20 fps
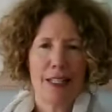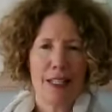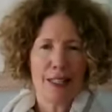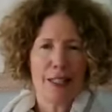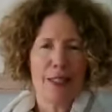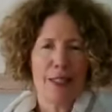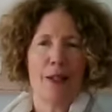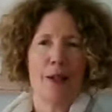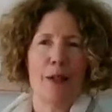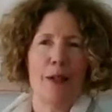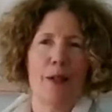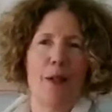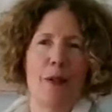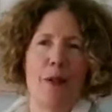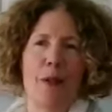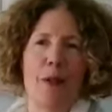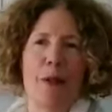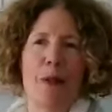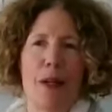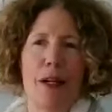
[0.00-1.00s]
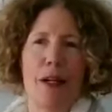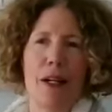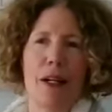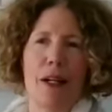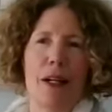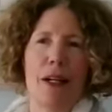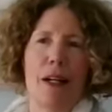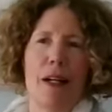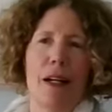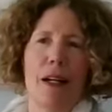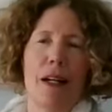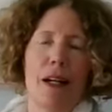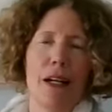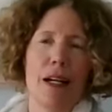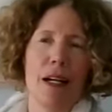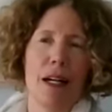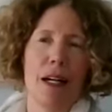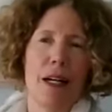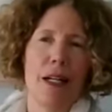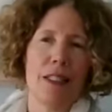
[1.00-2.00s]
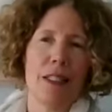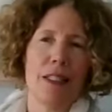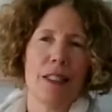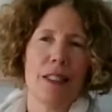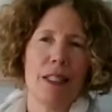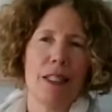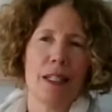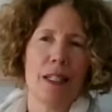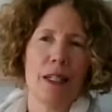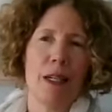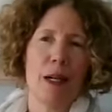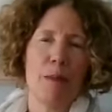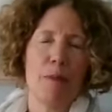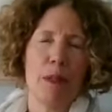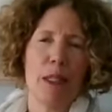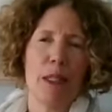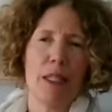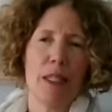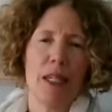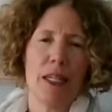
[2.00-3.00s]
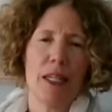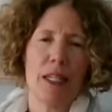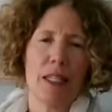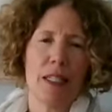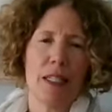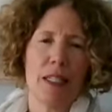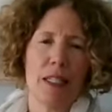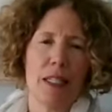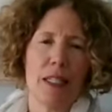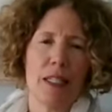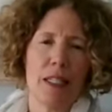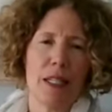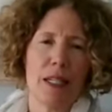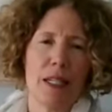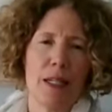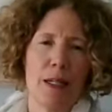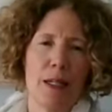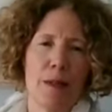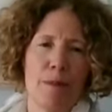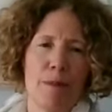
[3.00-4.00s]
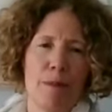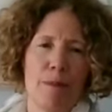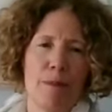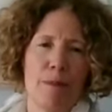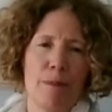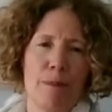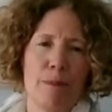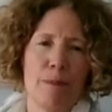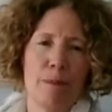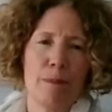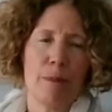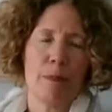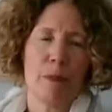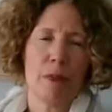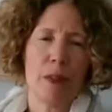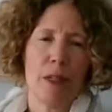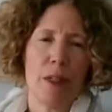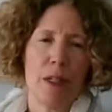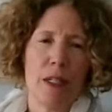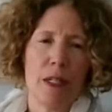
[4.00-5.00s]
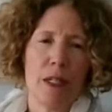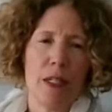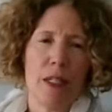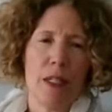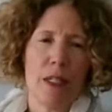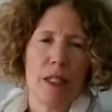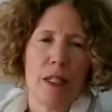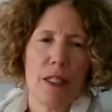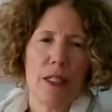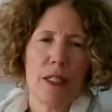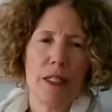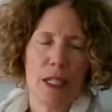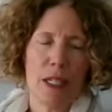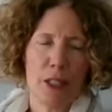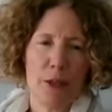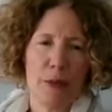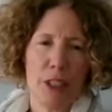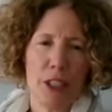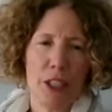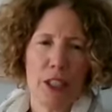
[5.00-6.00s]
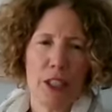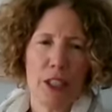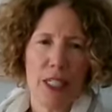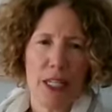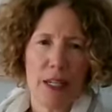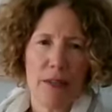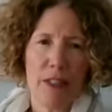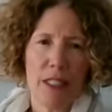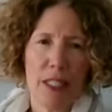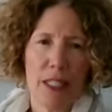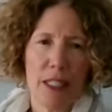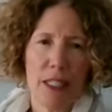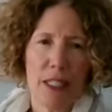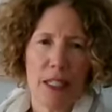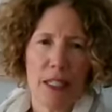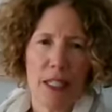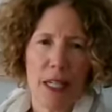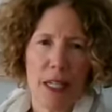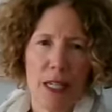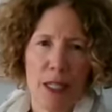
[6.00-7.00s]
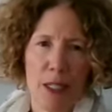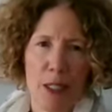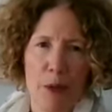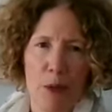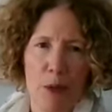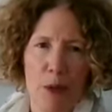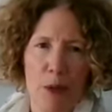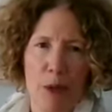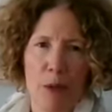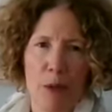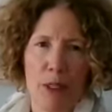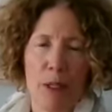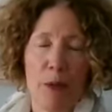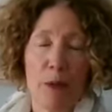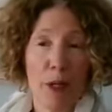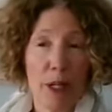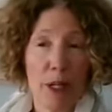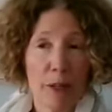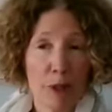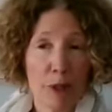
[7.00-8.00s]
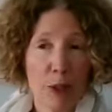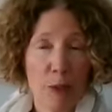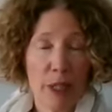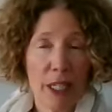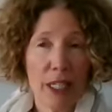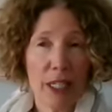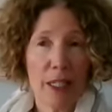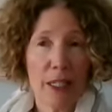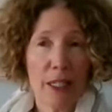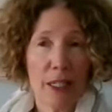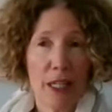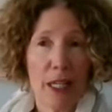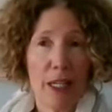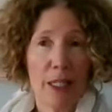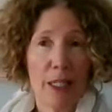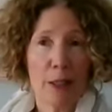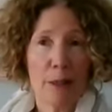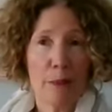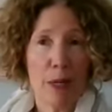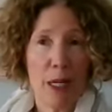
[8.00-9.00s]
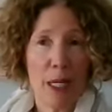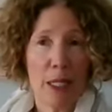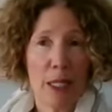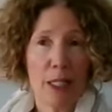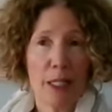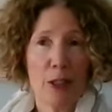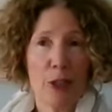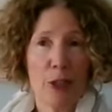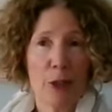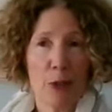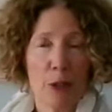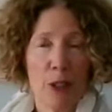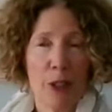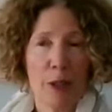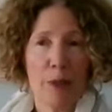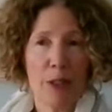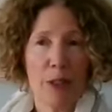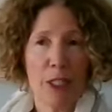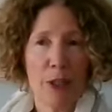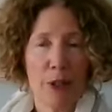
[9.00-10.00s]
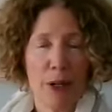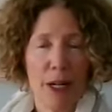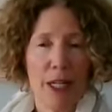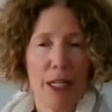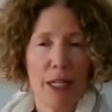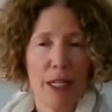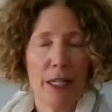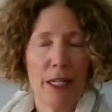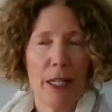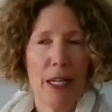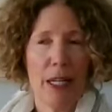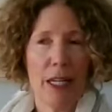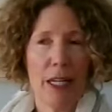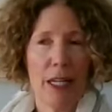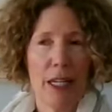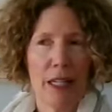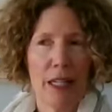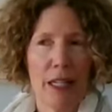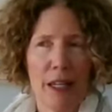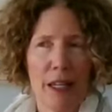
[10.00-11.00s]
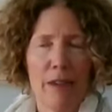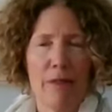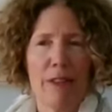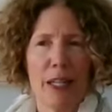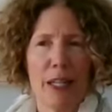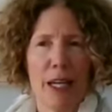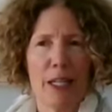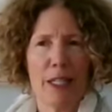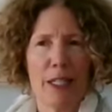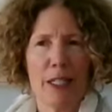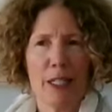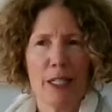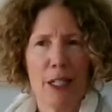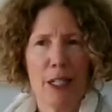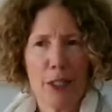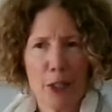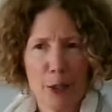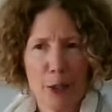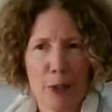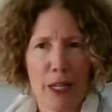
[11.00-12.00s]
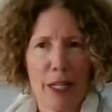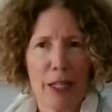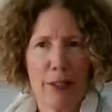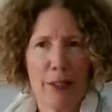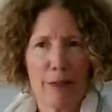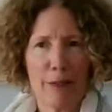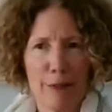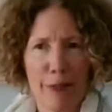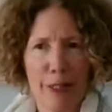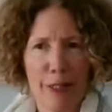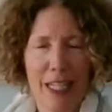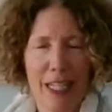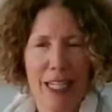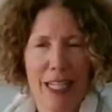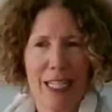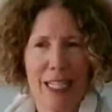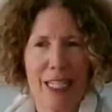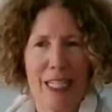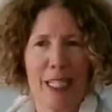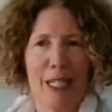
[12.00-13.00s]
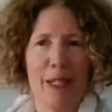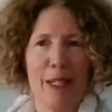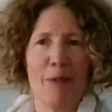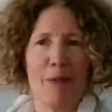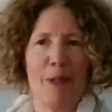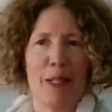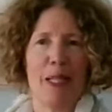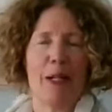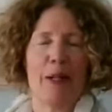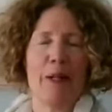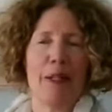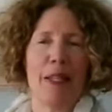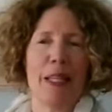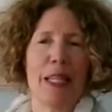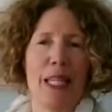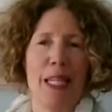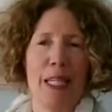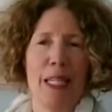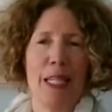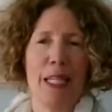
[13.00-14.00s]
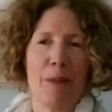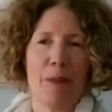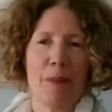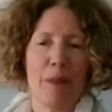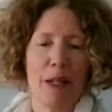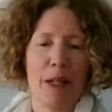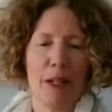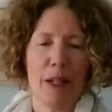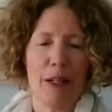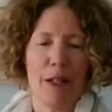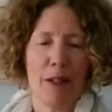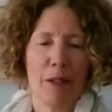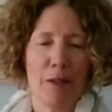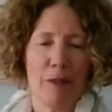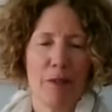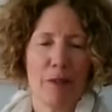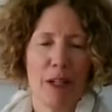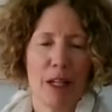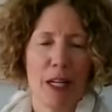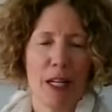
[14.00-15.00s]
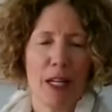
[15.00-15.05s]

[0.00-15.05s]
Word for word: so, uh, just a couple things. Um, Dr. Richard Davidson has a quote that whatever we incline the mind toward, we train. And I love that. It's also kind of connected in with our theme of,